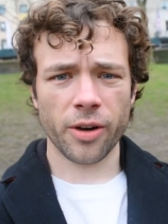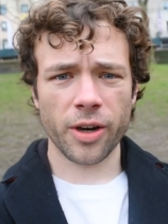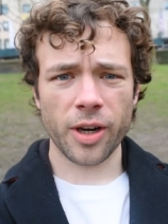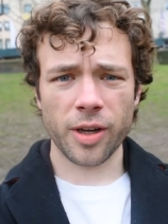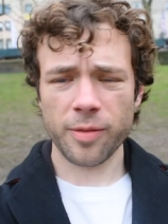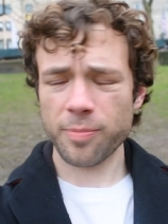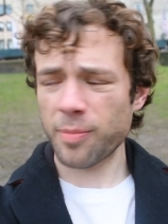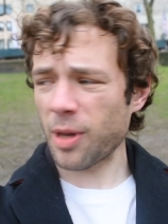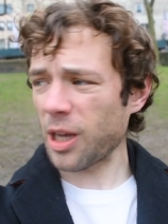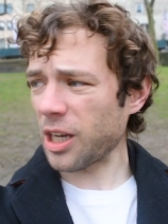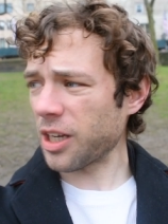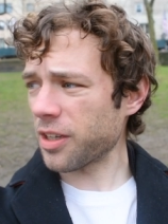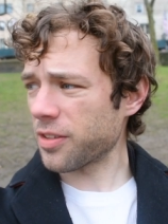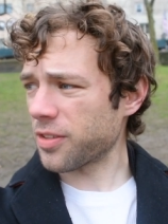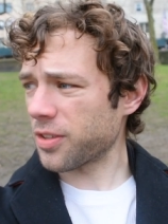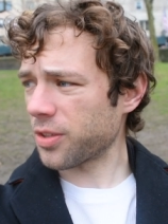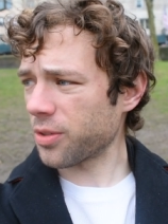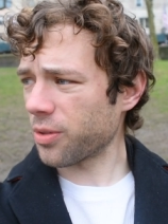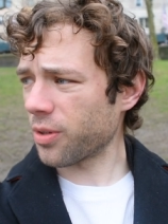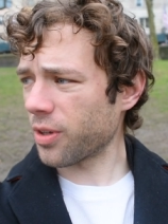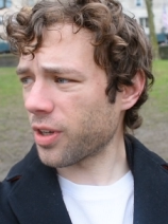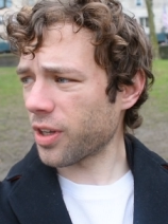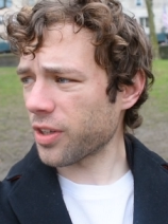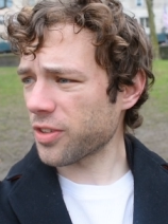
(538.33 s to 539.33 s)
I made it
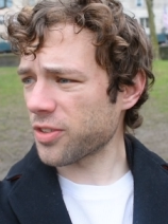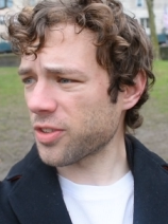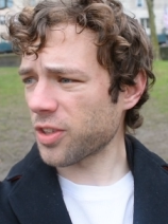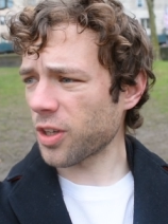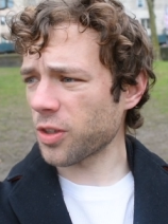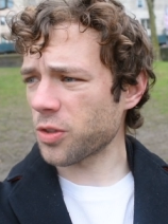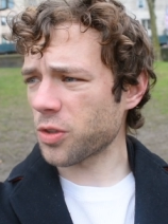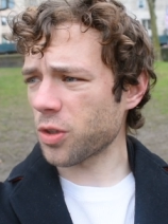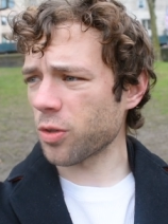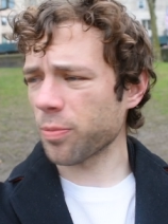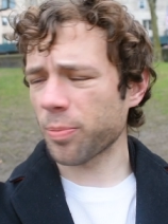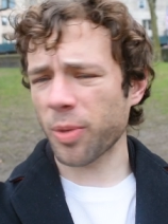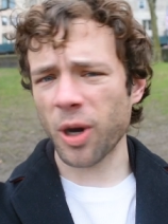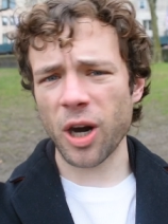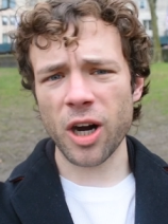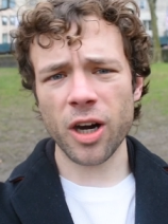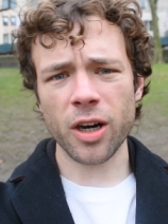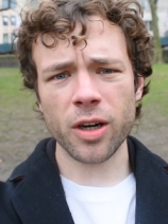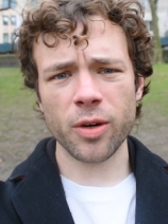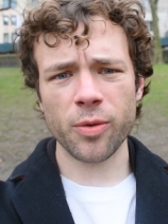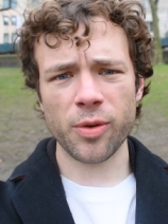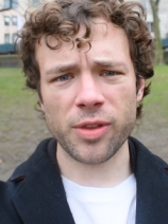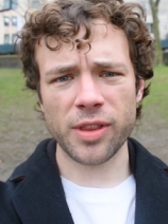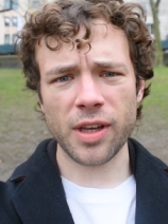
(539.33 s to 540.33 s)
to Central
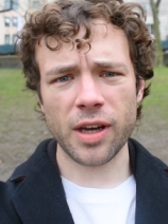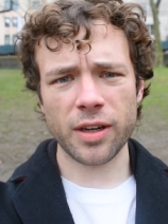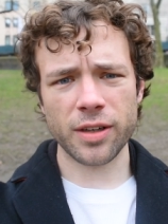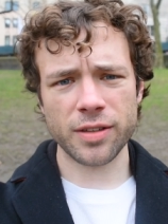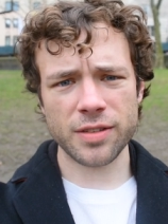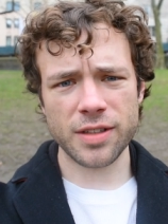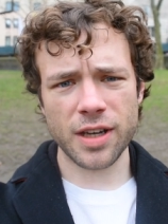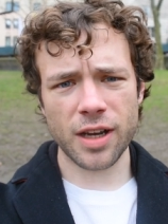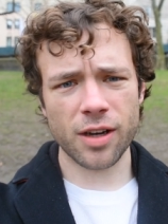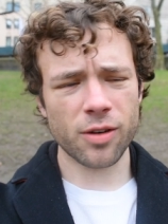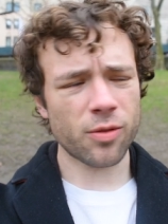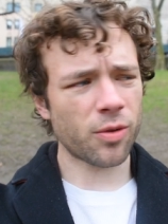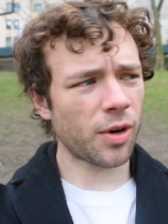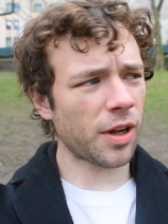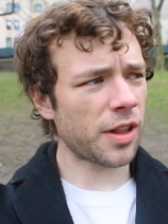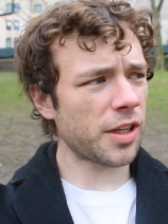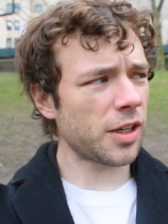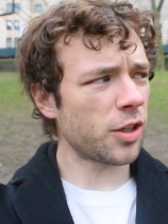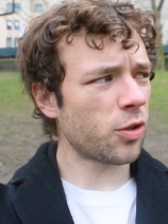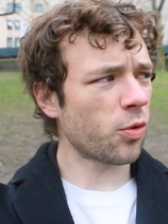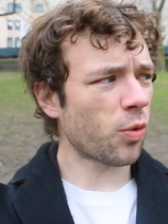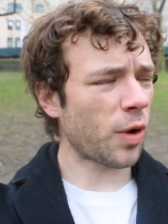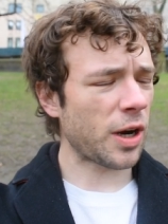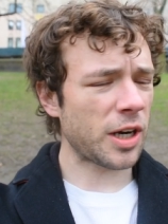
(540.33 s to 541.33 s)
Park, without a doubt, one of
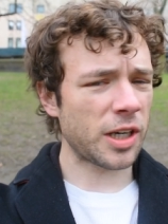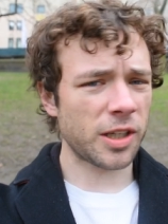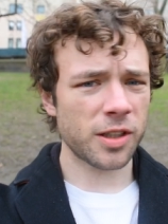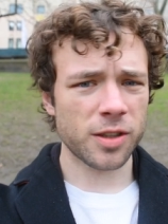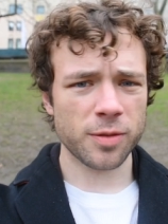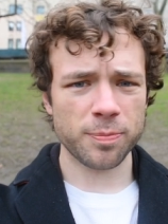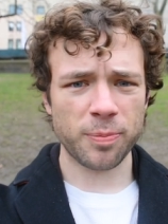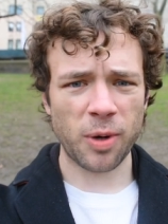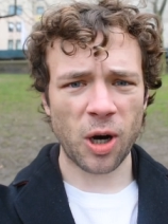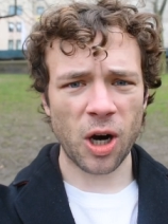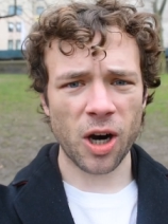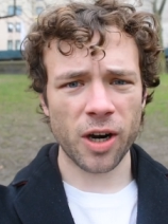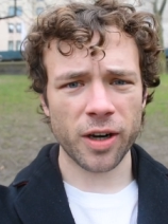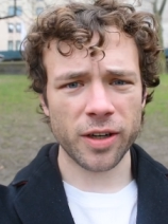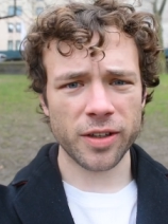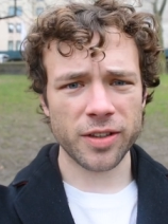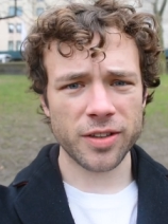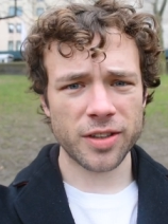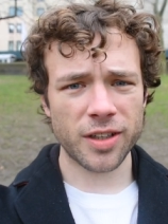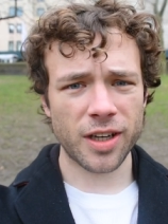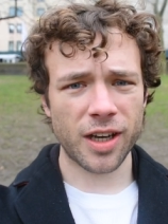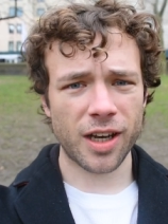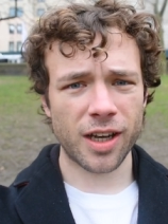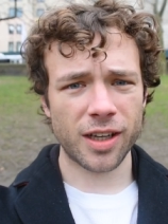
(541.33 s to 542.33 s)
the greatest
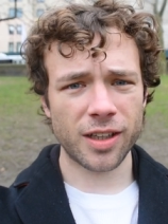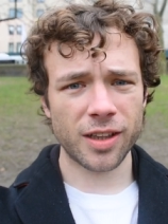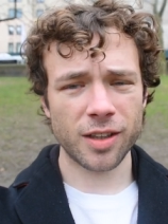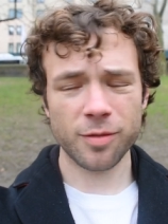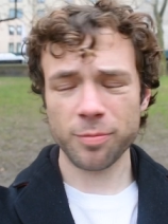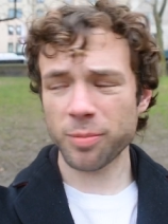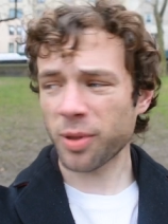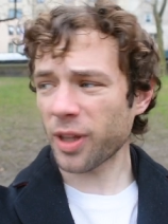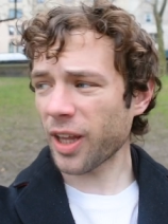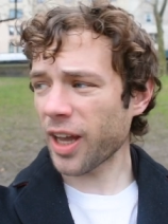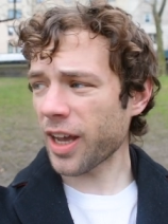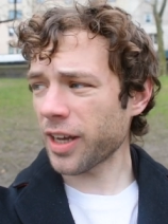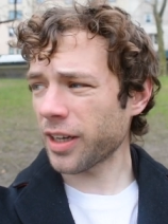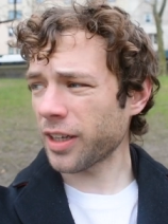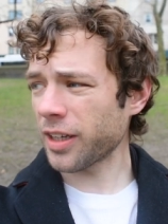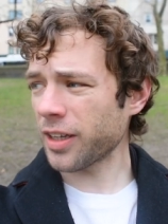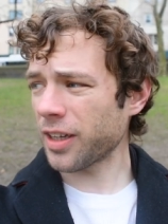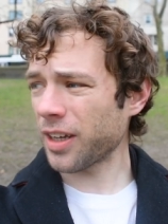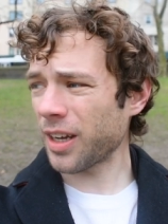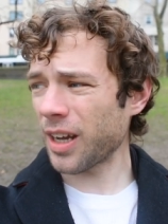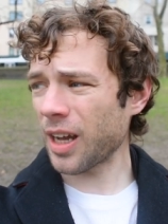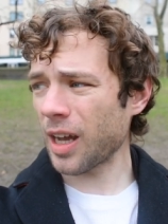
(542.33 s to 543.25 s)
parks on the planet.